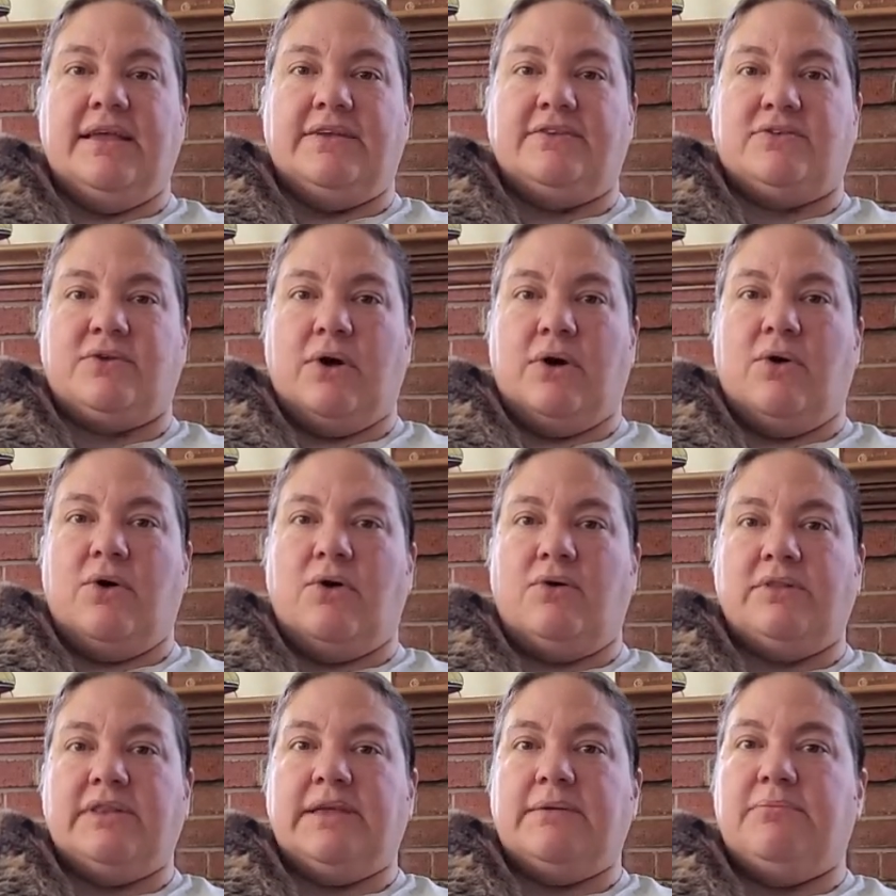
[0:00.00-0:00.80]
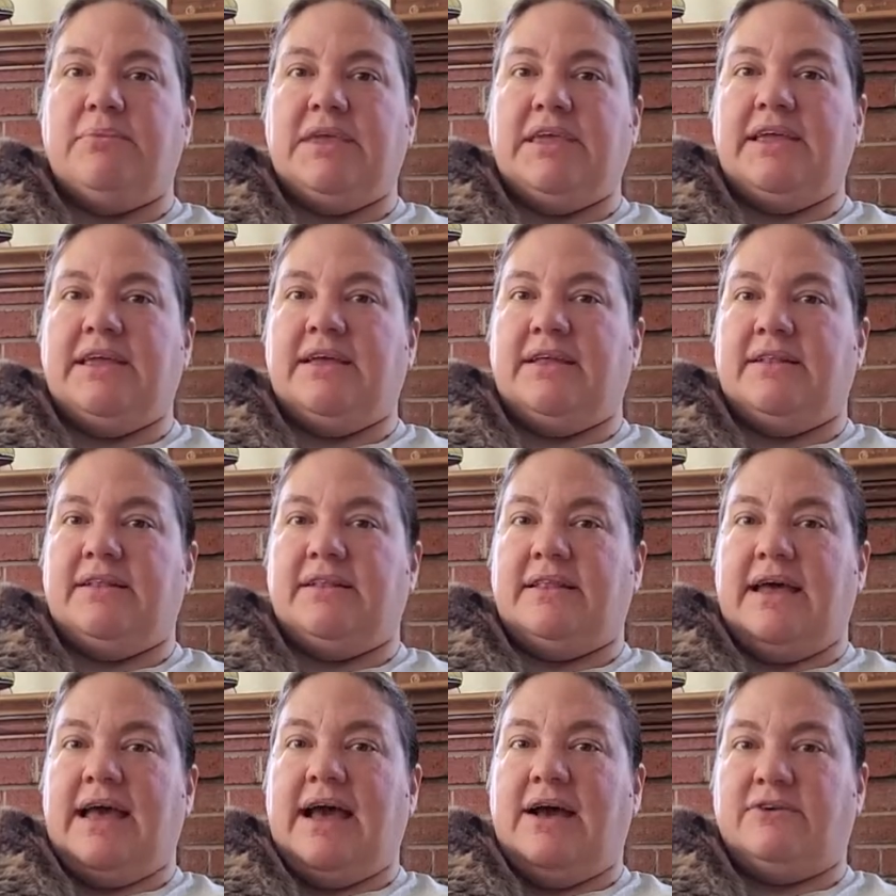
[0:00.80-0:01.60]
So I'll only be at
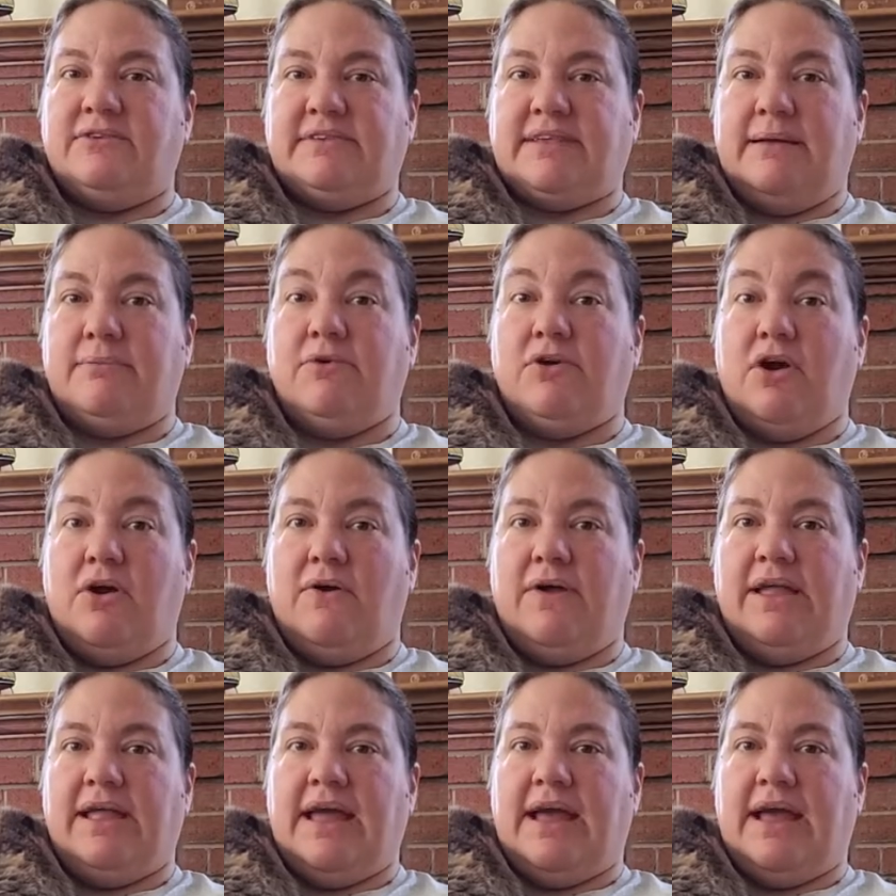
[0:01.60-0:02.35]
the house I'm growing